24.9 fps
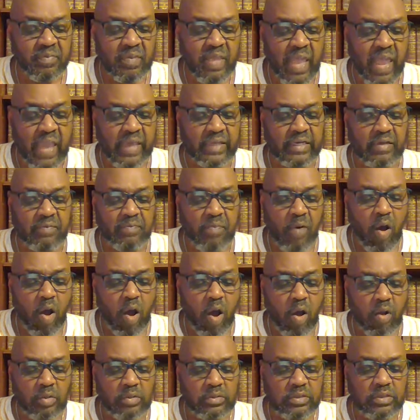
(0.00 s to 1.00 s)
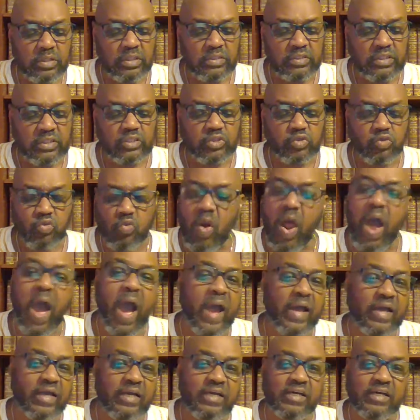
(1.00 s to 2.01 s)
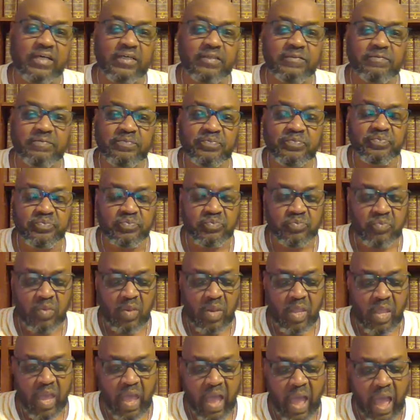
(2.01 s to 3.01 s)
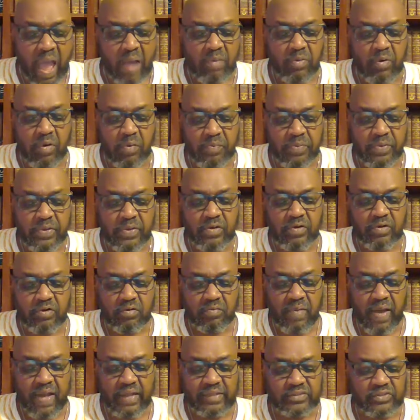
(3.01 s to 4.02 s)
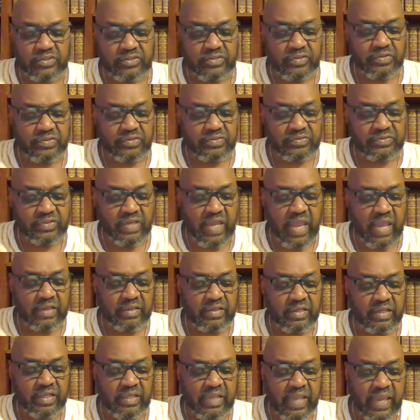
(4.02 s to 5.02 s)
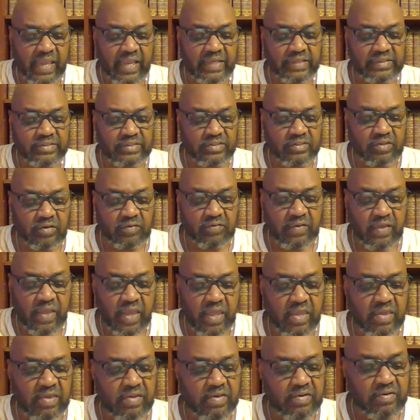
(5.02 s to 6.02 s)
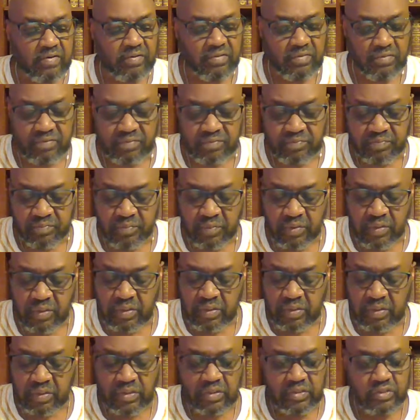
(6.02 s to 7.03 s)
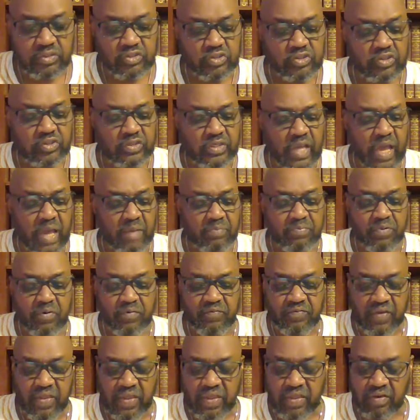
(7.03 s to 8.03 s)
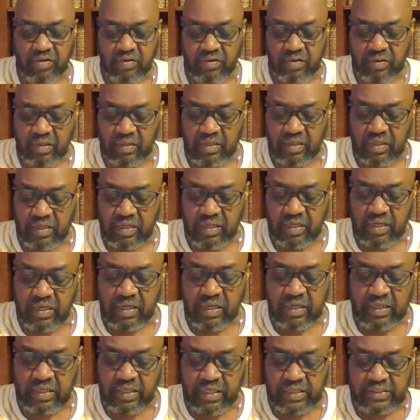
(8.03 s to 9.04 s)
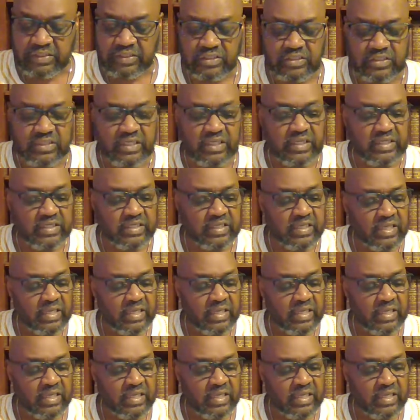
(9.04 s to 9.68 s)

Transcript: "and upon this rock I will build my church, and the gates of hell shall not prevail against it."